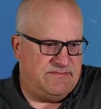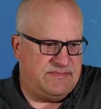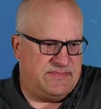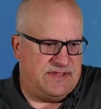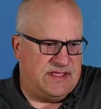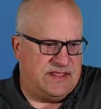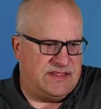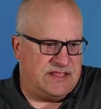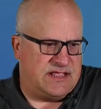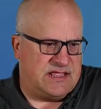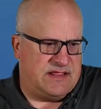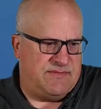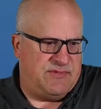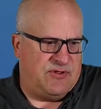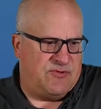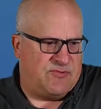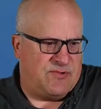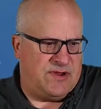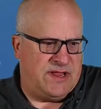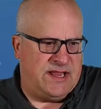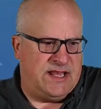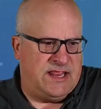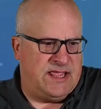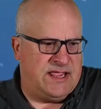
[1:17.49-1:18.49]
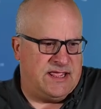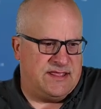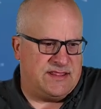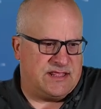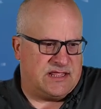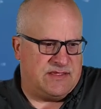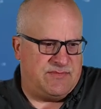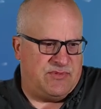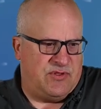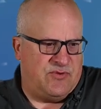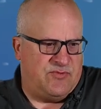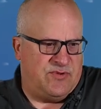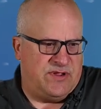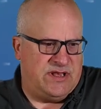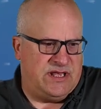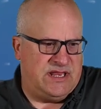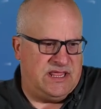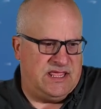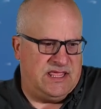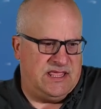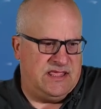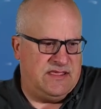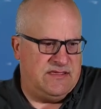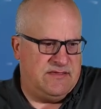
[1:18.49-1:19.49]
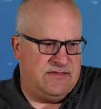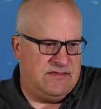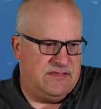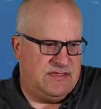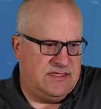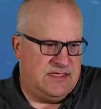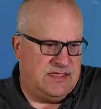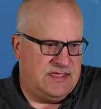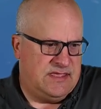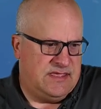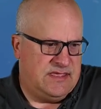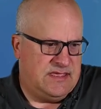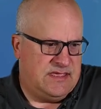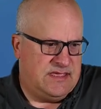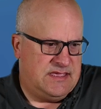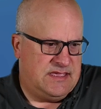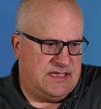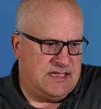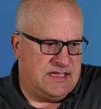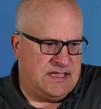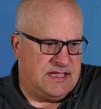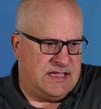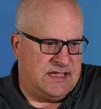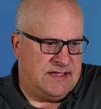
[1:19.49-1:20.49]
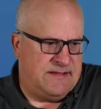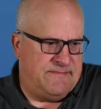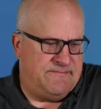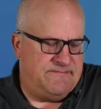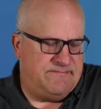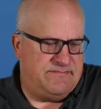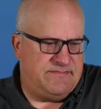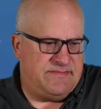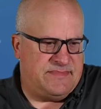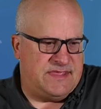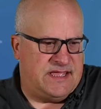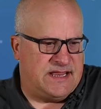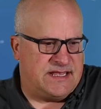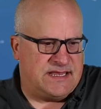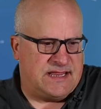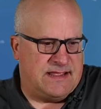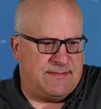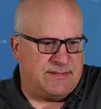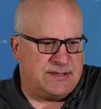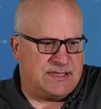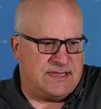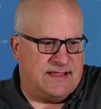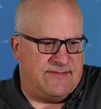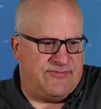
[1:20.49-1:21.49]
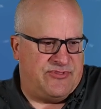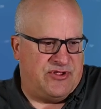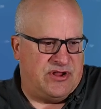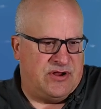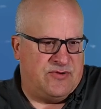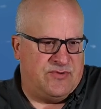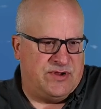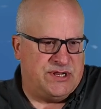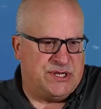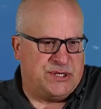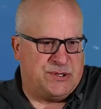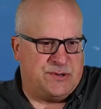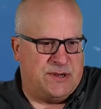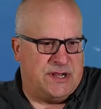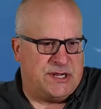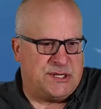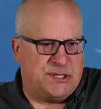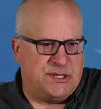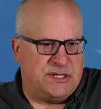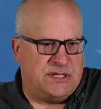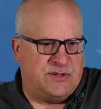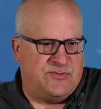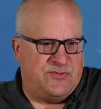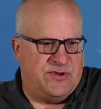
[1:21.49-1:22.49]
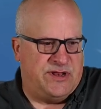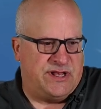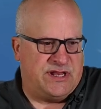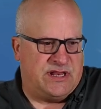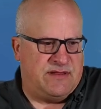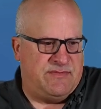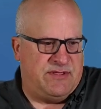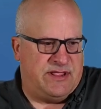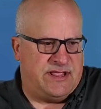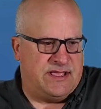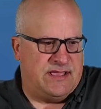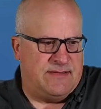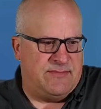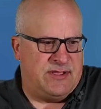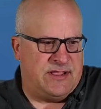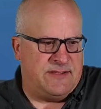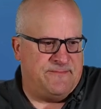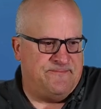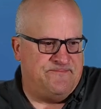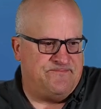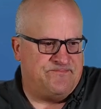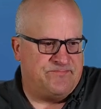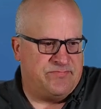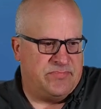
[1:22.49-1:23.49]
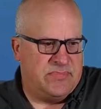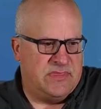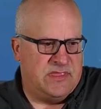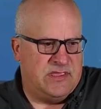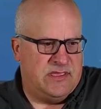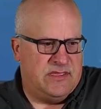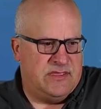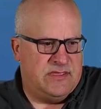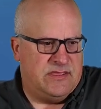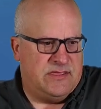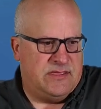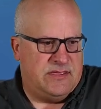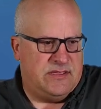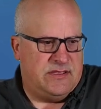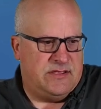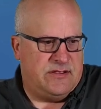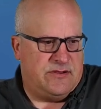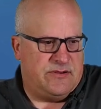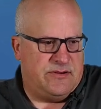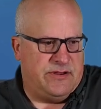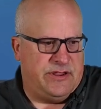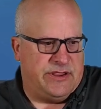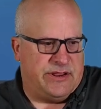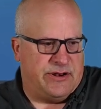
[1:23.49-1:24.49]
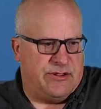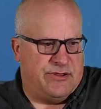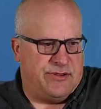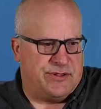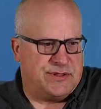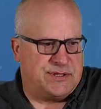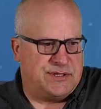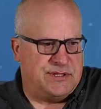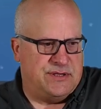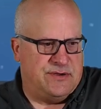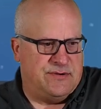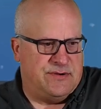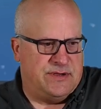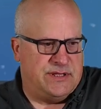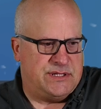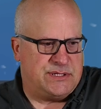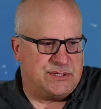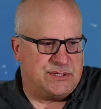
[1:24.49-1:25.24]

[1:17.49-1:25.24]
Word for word: Is it going to be raining? Is it going to be windy? Uh, that type of stuff there. Which direction is the wind going to be coming? Or you can also uh,